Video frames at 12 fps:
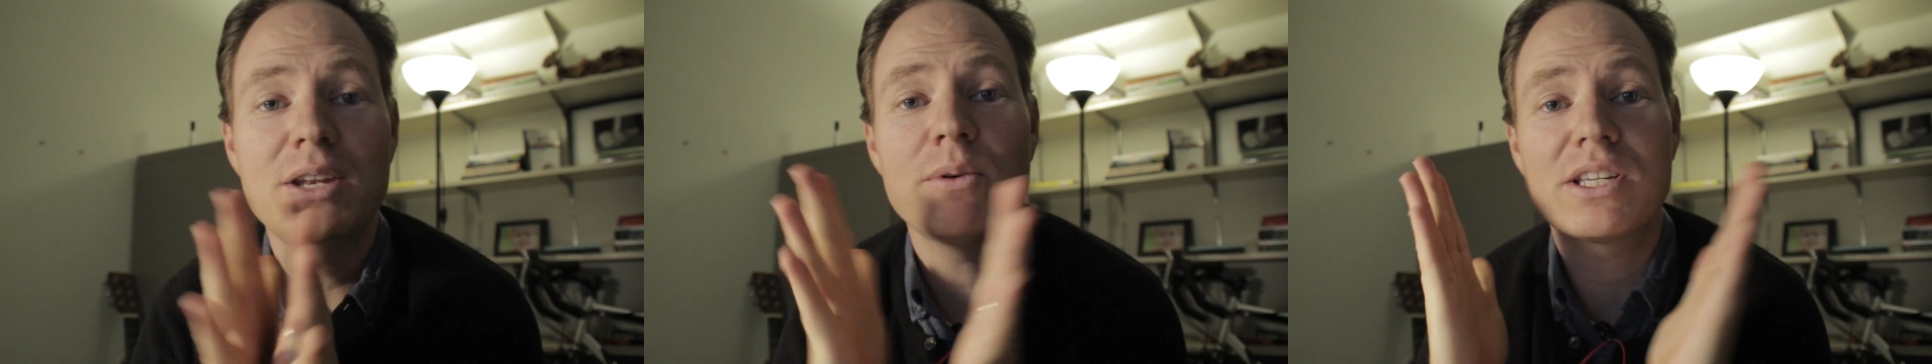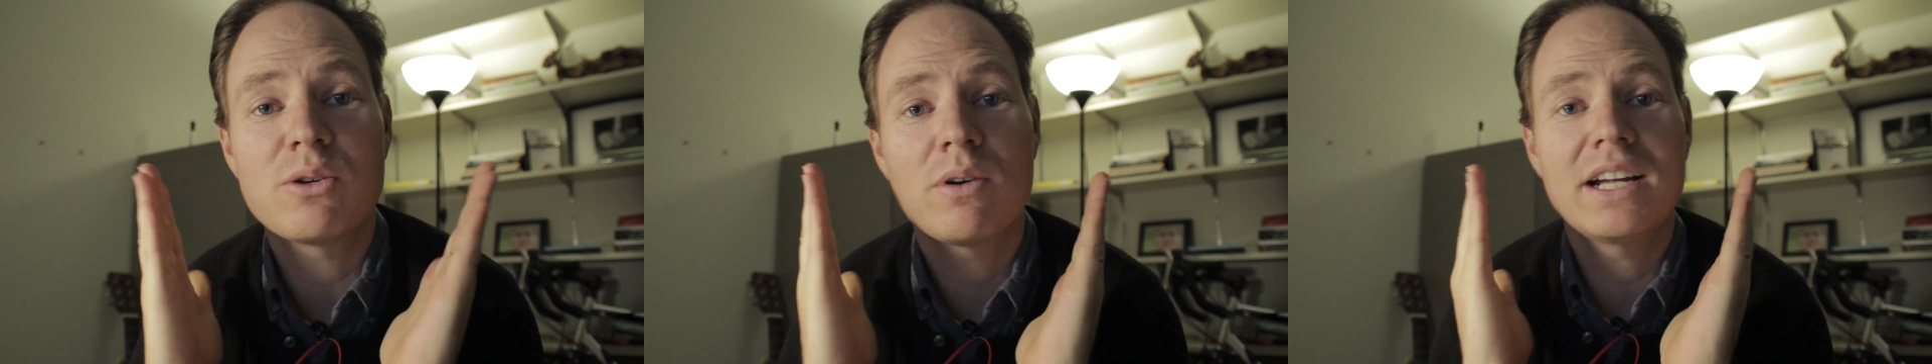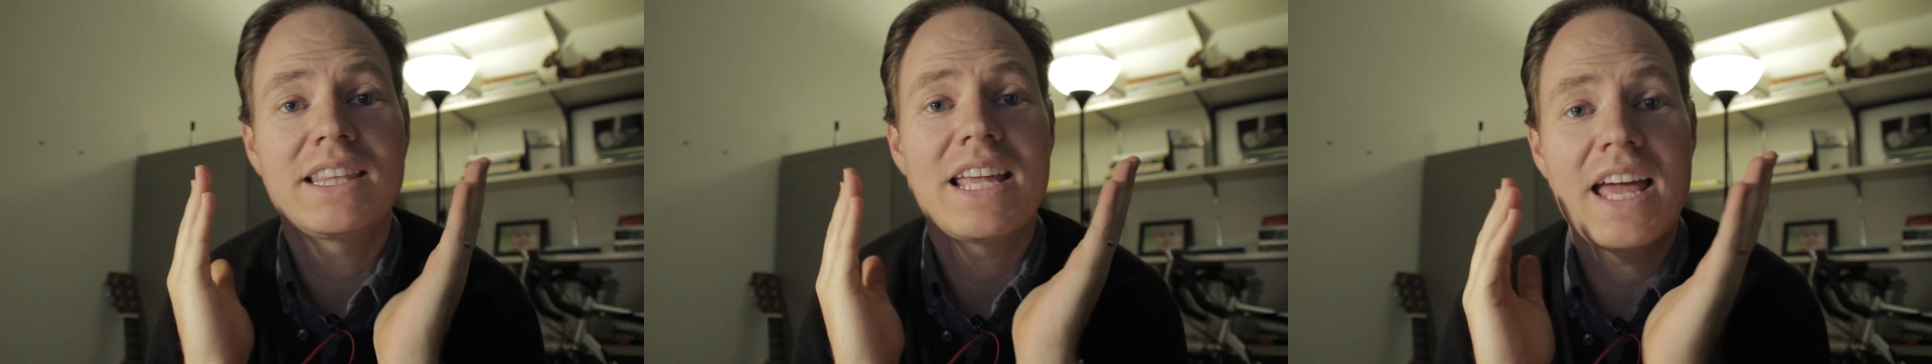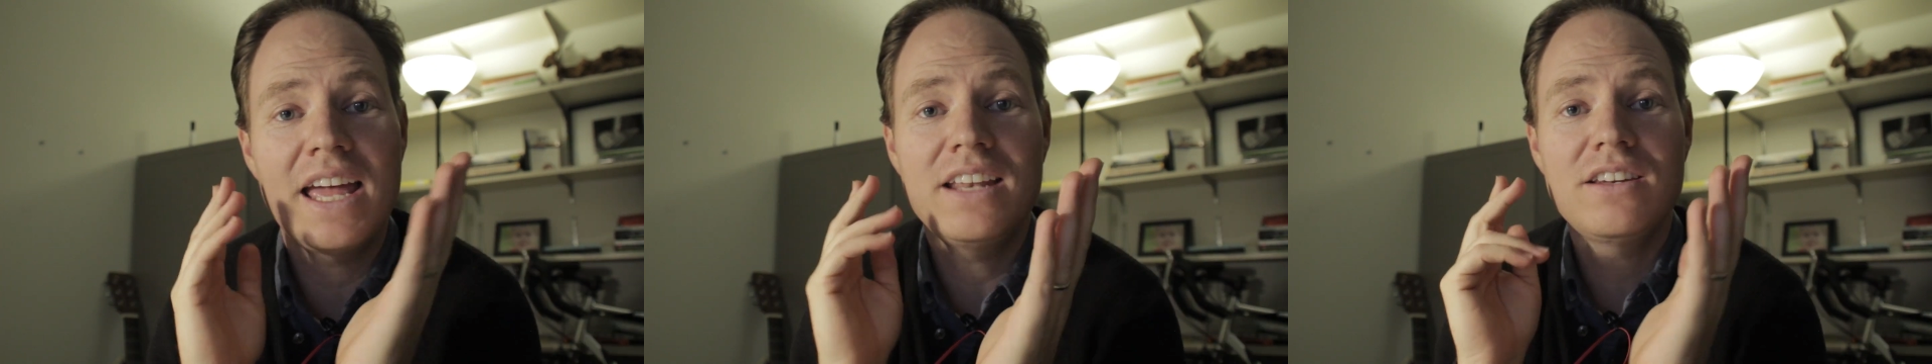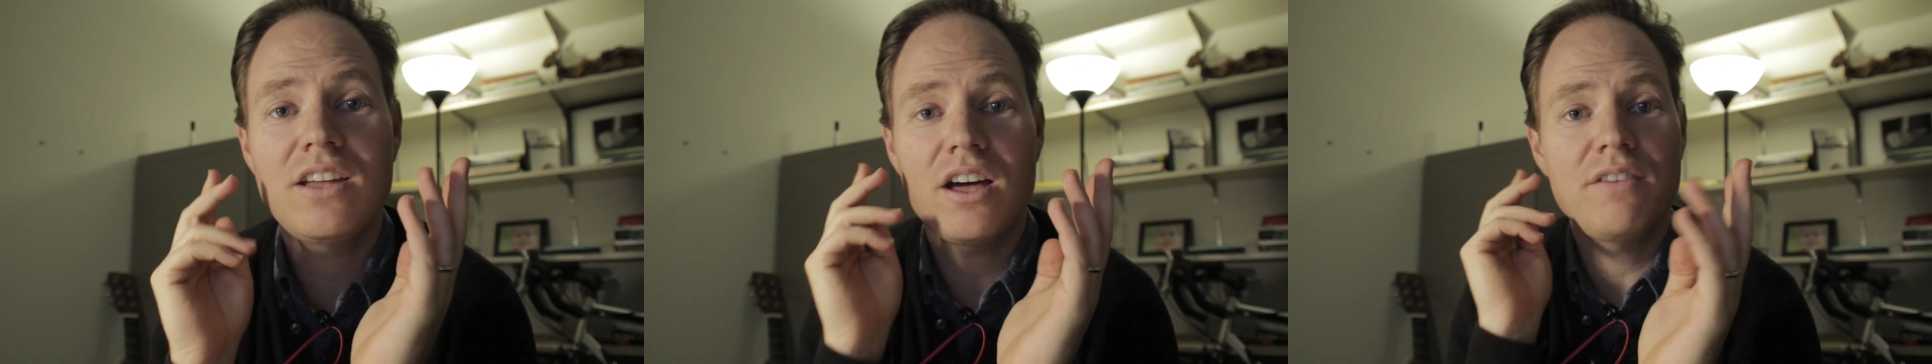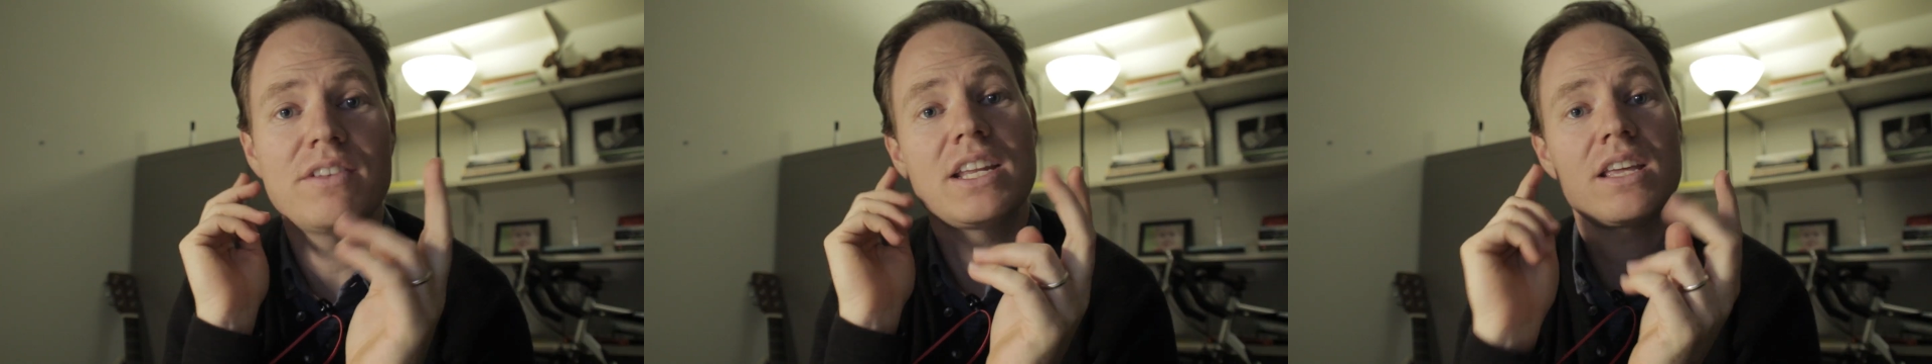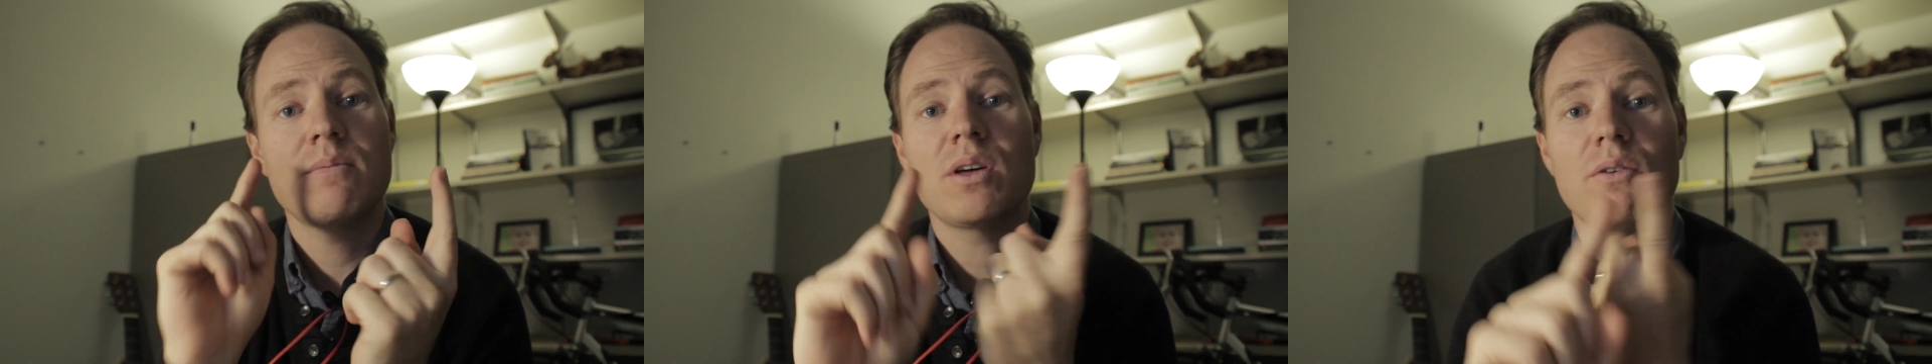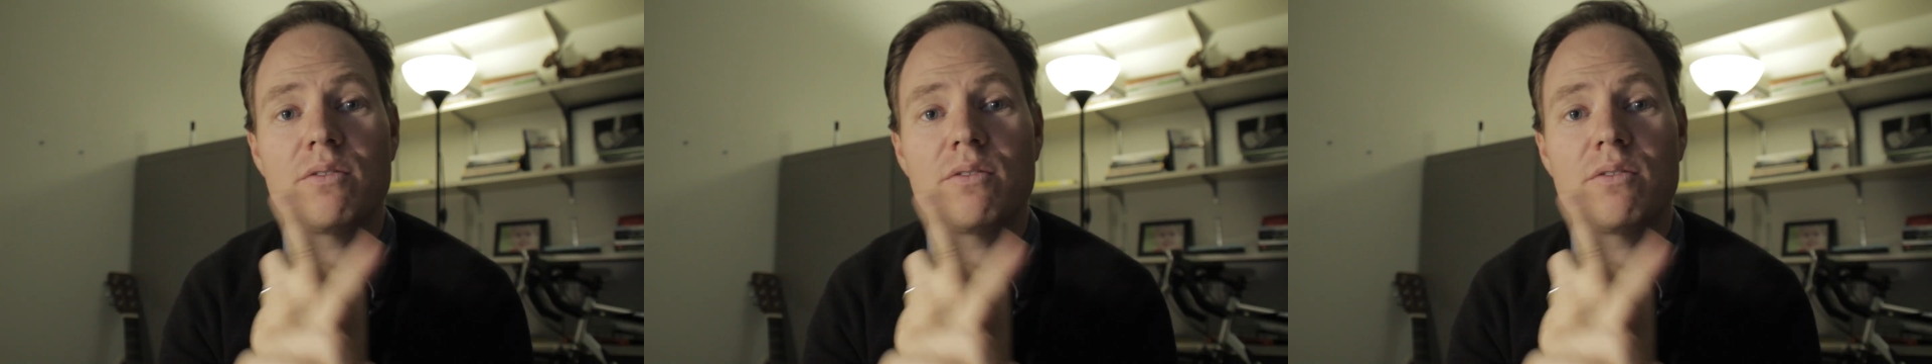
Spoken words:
Anyway, so we're at the end of an email.